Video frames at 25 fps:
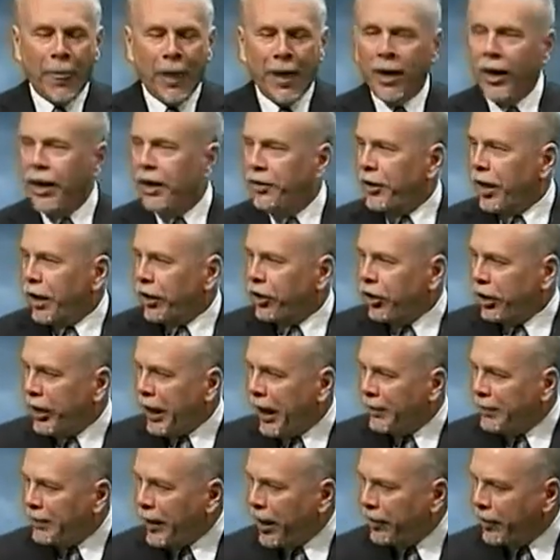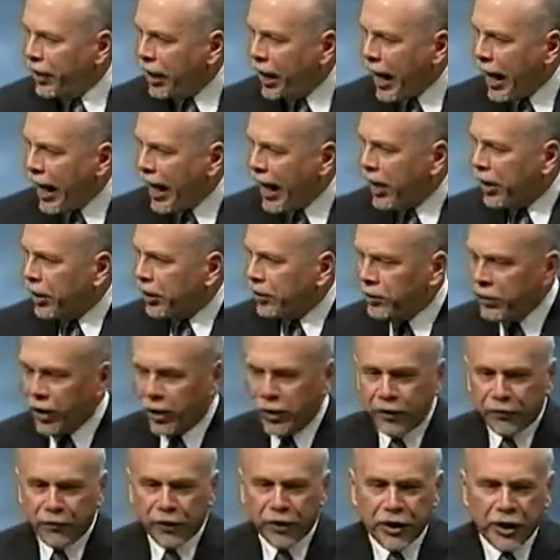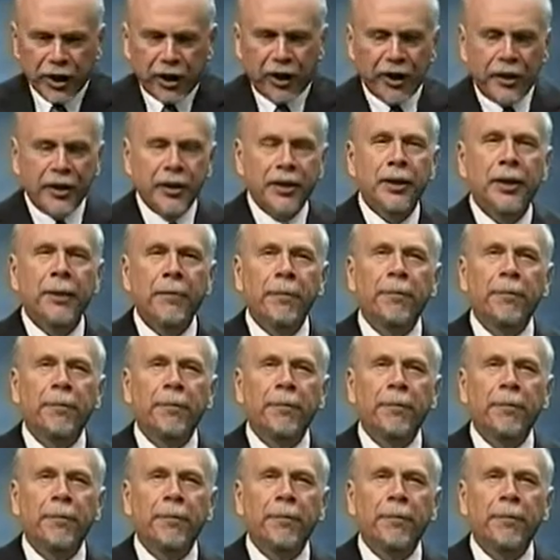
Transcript: Conductor came down the aisle looking for tickets,